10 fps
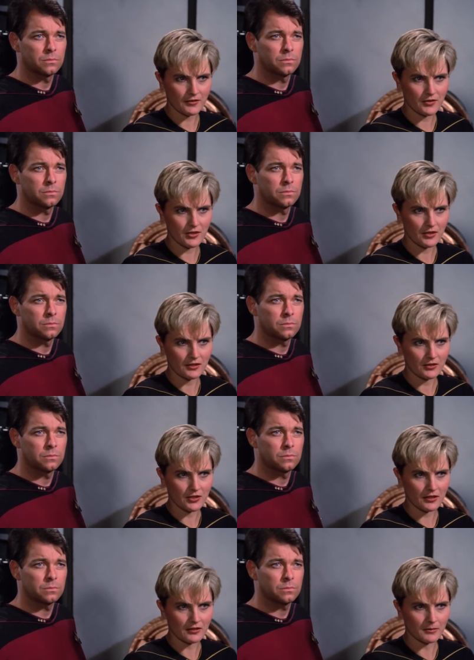Speaker 1: by them
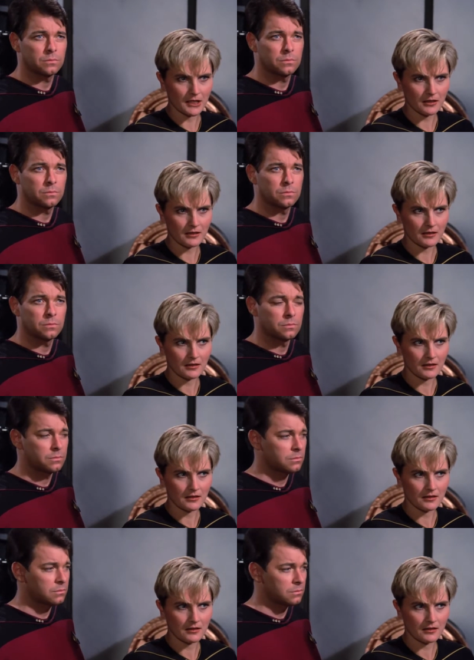fighting with each other. And
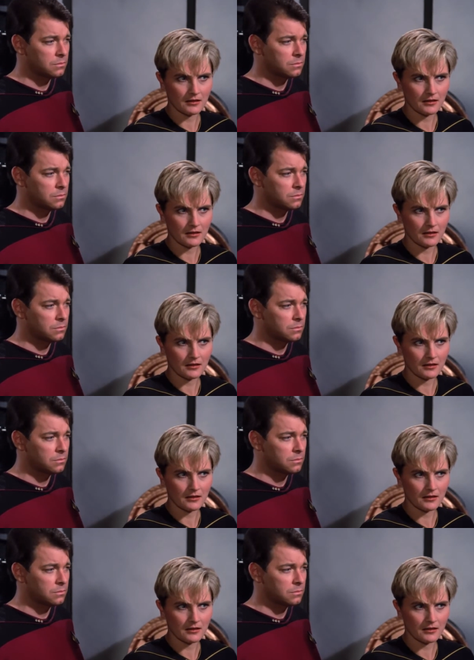then when